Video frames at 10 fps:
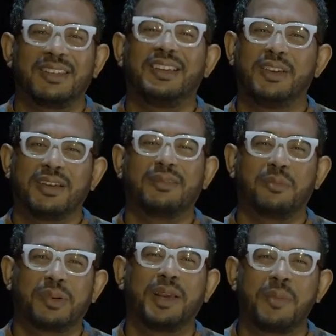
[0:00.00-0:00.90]
you can
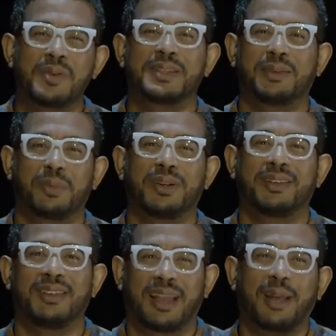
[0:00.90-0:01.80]
play music,
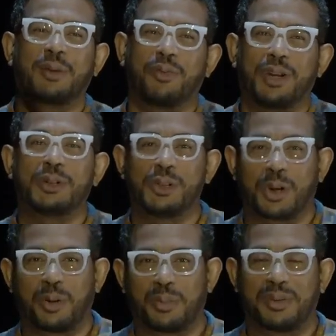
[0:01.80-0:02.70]
but get a real
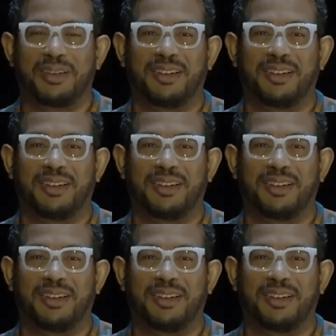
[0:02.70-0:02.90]
job.